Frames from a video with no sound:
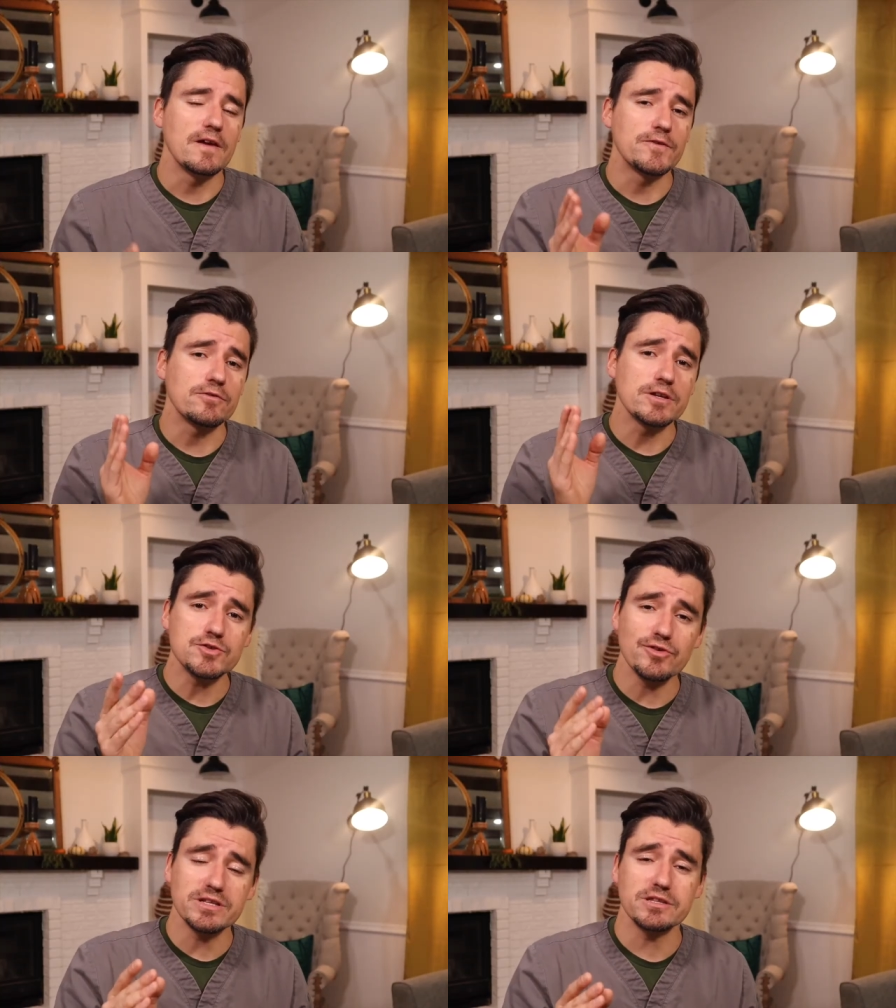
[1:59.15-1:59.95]
If you're
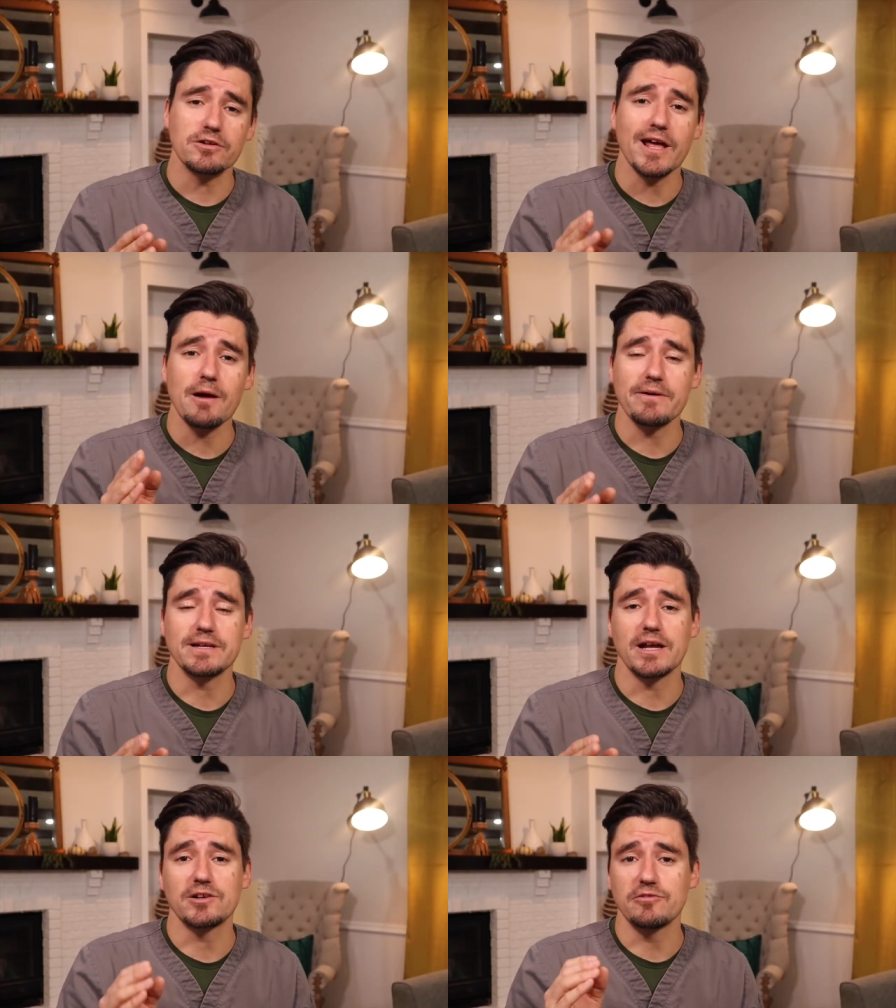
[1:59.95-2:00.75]
interested on how I
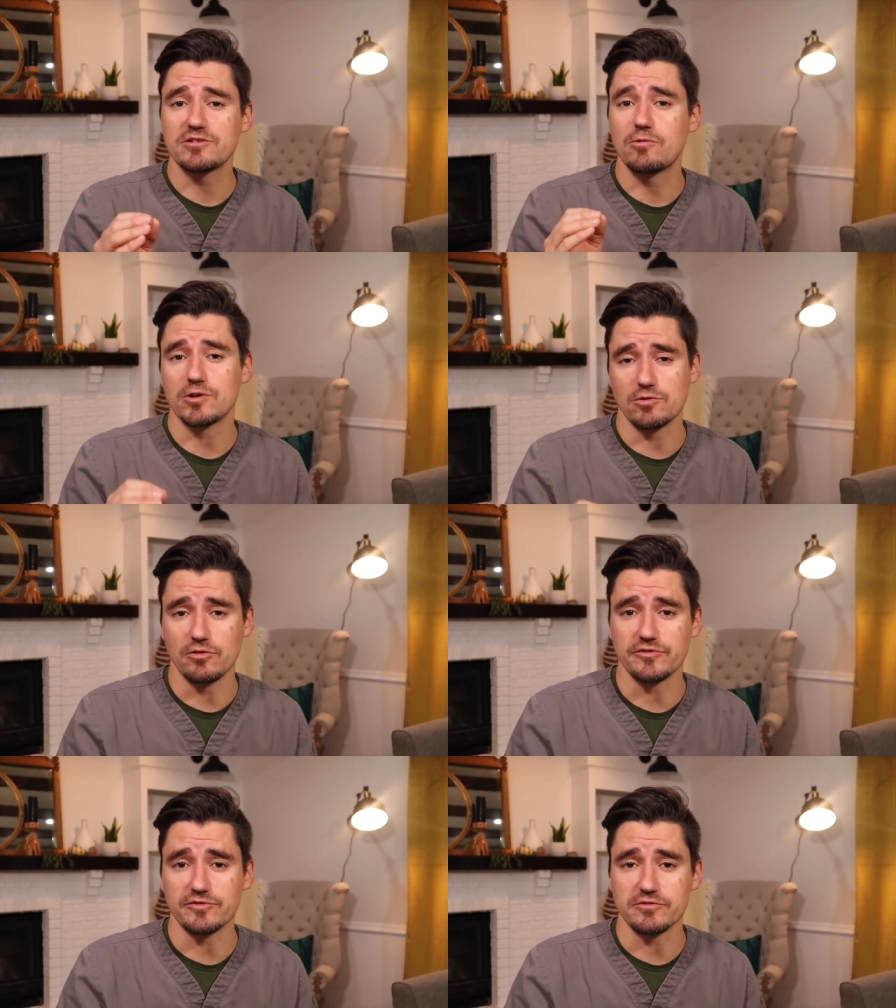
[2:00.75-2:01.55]
diagnose corneal
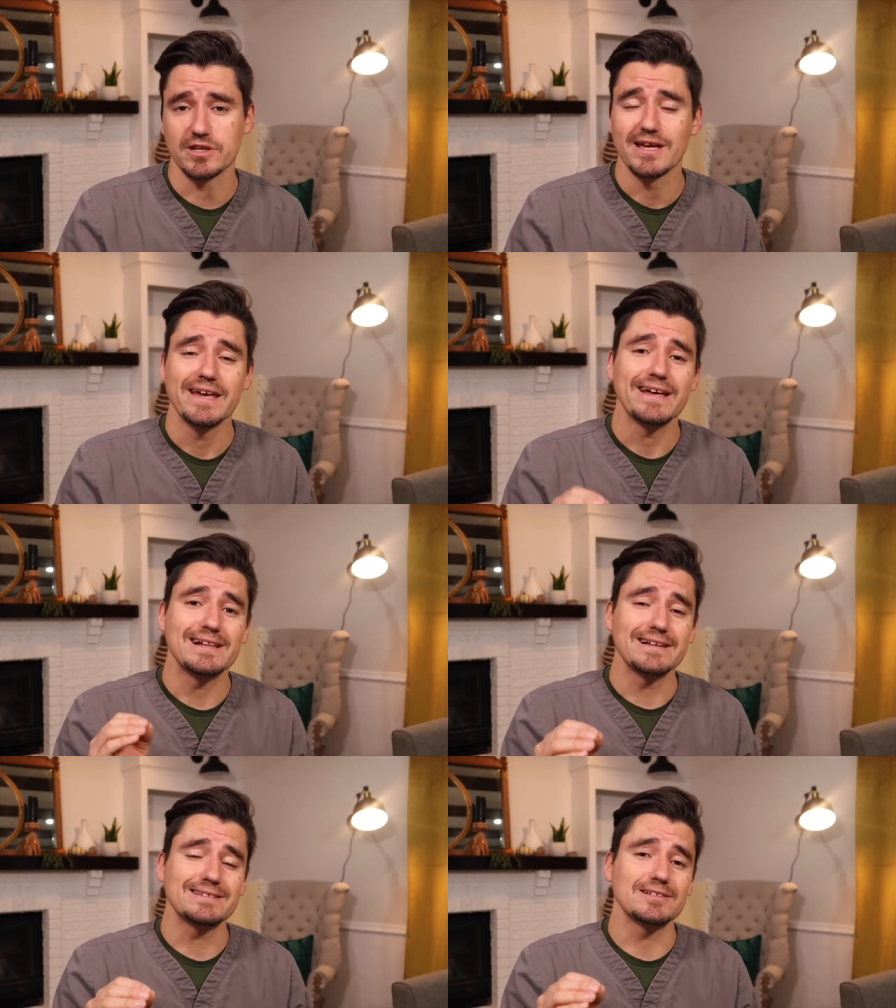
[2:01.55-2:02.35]
ulcers,
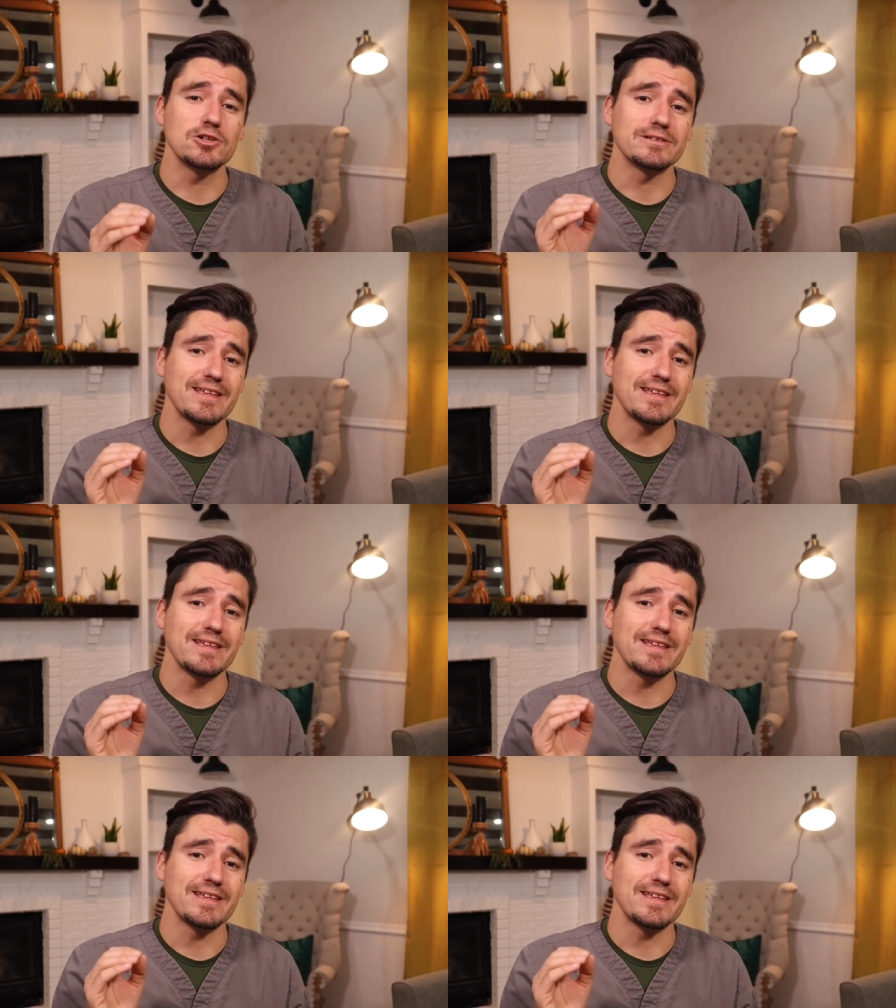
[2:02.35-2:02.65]
click the little